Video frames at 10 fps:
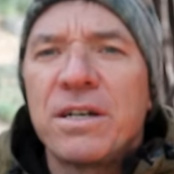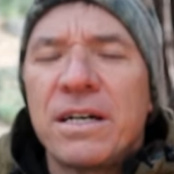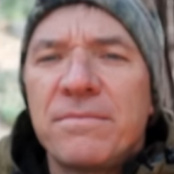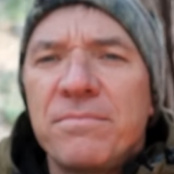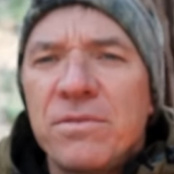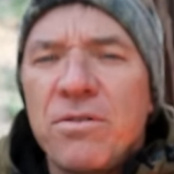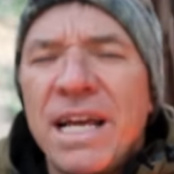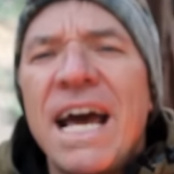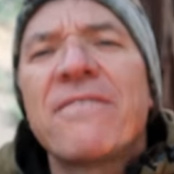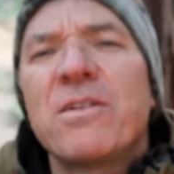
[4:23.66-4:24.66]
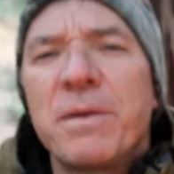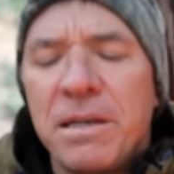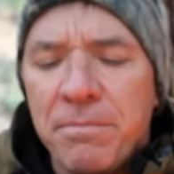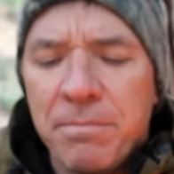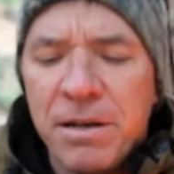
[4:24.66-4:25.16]
uh, don't have to
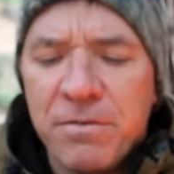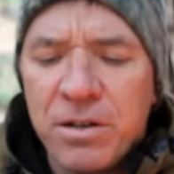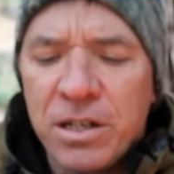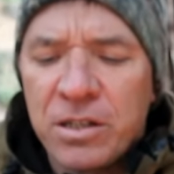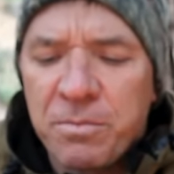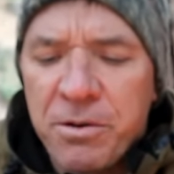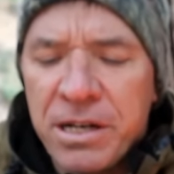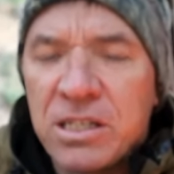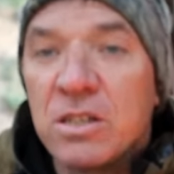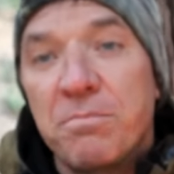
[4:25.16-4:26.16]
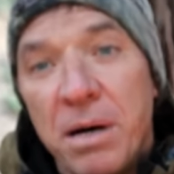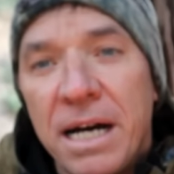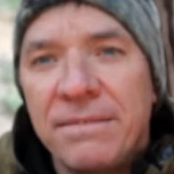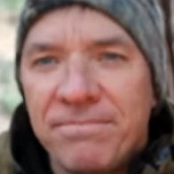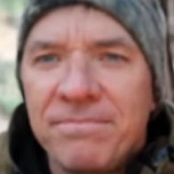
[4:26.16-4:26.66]
be Bigfoot experiences,
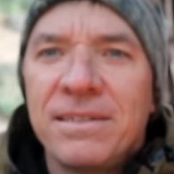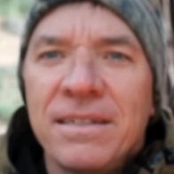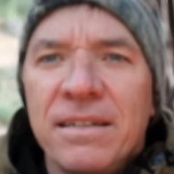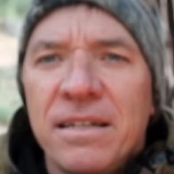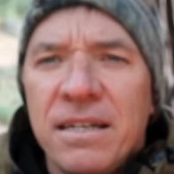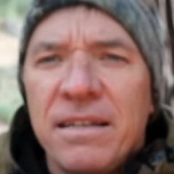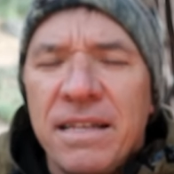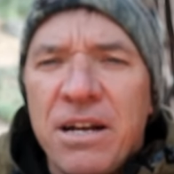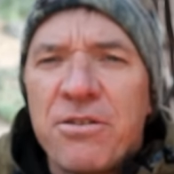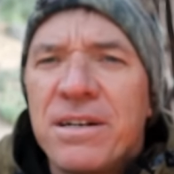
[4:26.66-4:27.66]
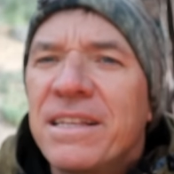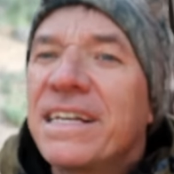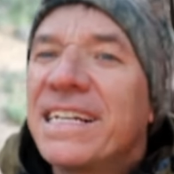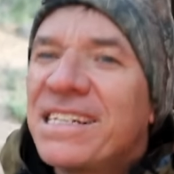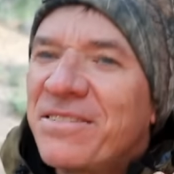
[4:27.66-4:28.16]
but there,
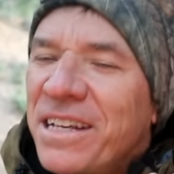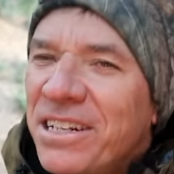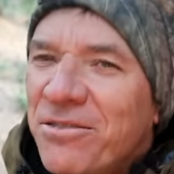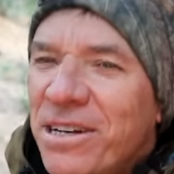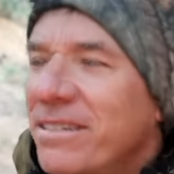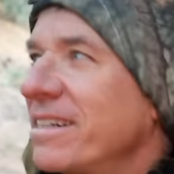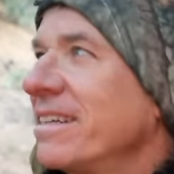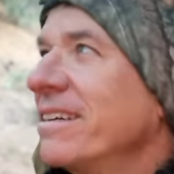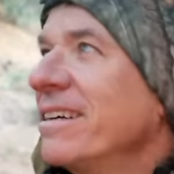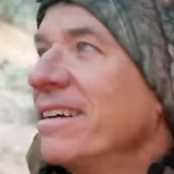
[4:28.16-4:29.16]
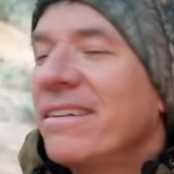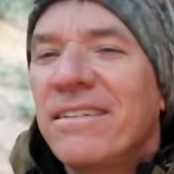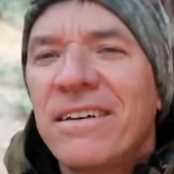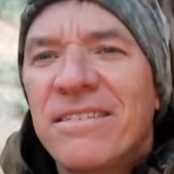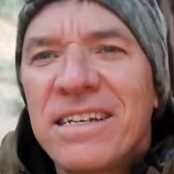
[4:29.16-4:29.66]
it is interesting
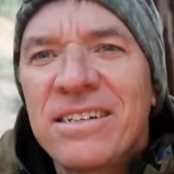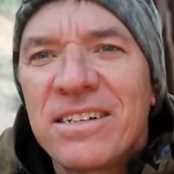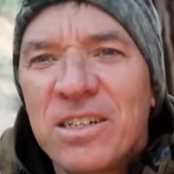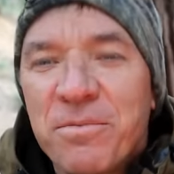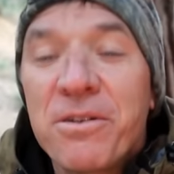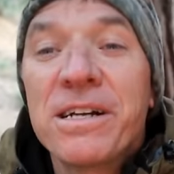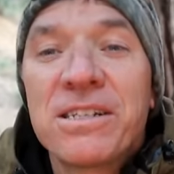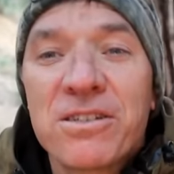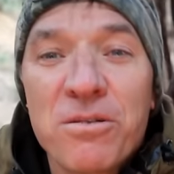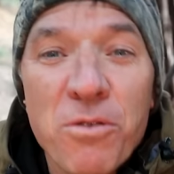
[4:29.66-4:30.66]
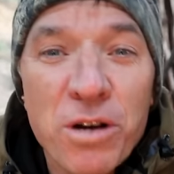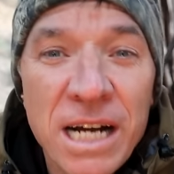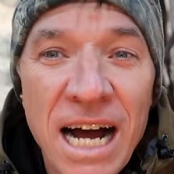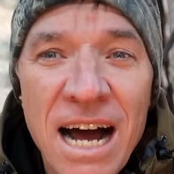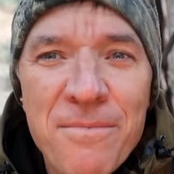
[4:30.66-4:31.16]
that these experiences are more
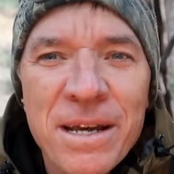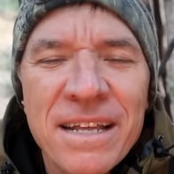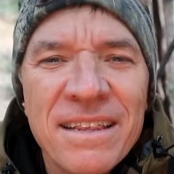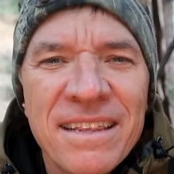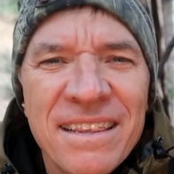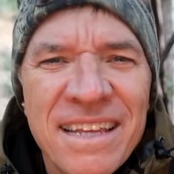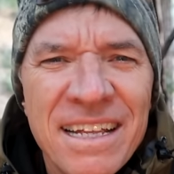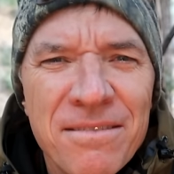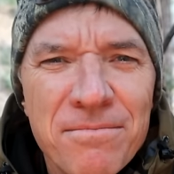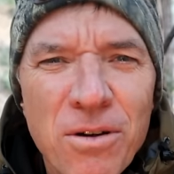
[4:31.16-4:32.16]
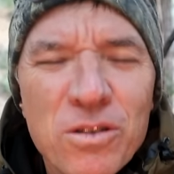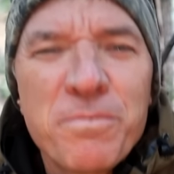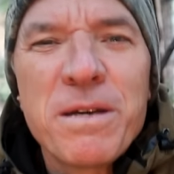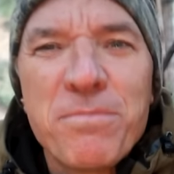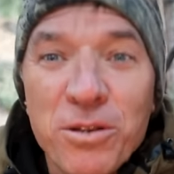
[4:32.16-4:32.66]
common than
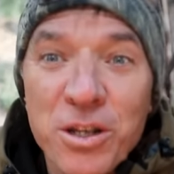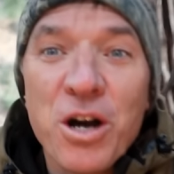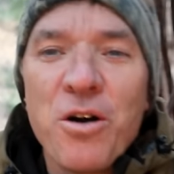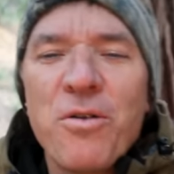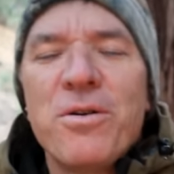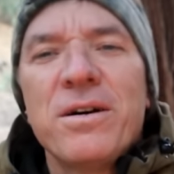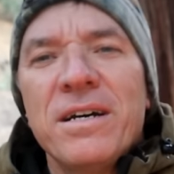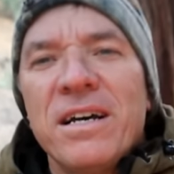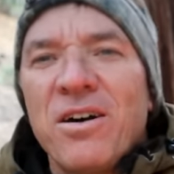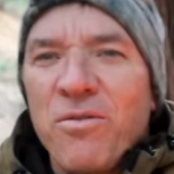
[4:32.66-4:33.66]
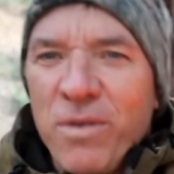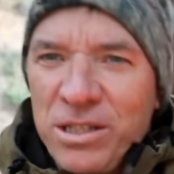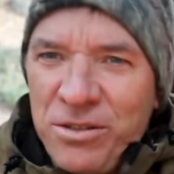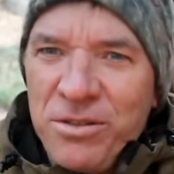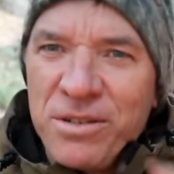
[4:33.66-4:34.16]
most people know.
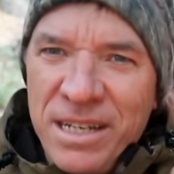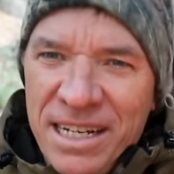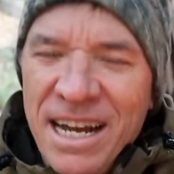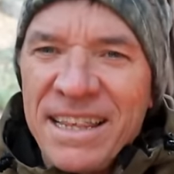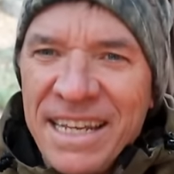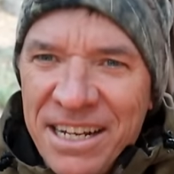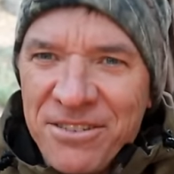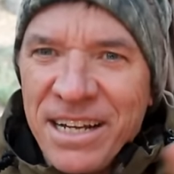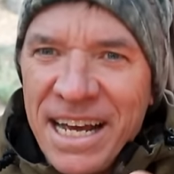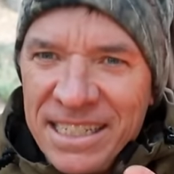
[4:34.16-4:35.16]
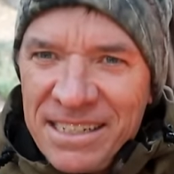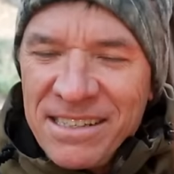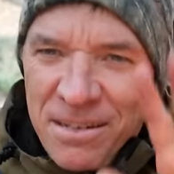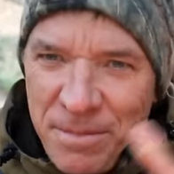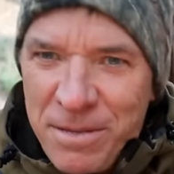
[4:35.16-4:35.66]
Once you get on the internet and you
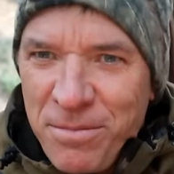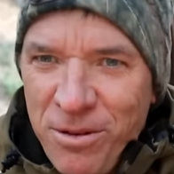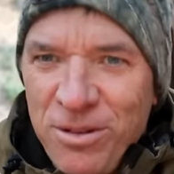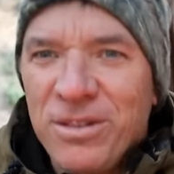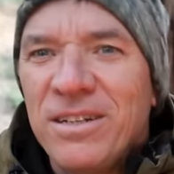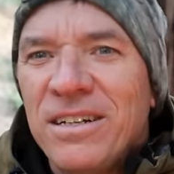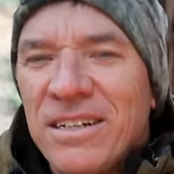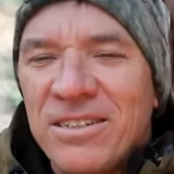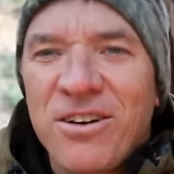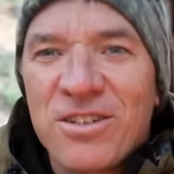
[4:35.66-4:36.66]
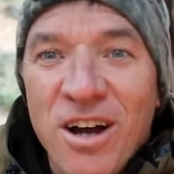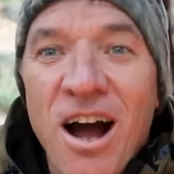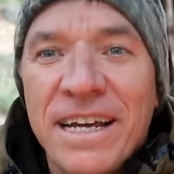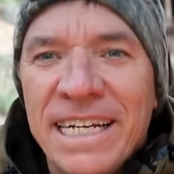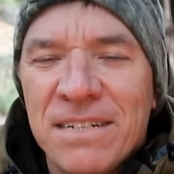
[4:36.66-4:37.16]
see people start
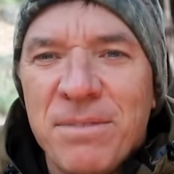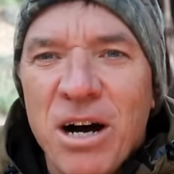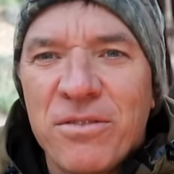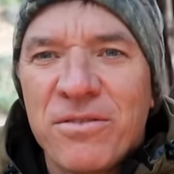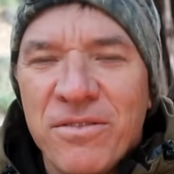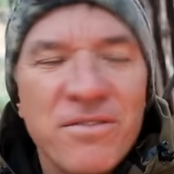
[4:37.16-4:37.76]
talking about